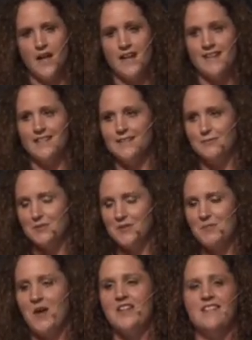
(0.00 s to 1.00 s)
And he
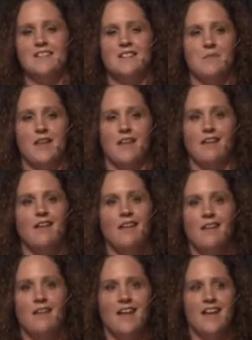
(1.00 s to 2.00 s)
responded to me
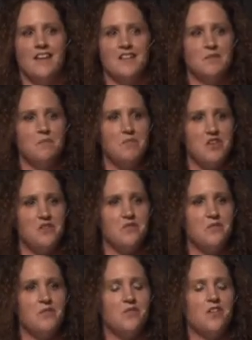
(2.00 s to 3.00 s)
in his
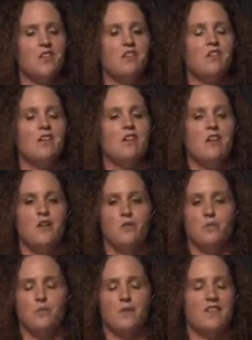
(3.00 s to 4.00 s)
beautiful,
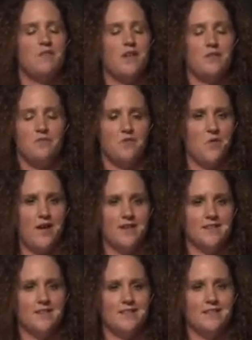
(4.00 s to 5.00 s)
rhythmic
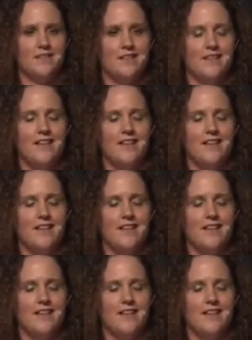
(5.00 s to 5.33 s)
voice.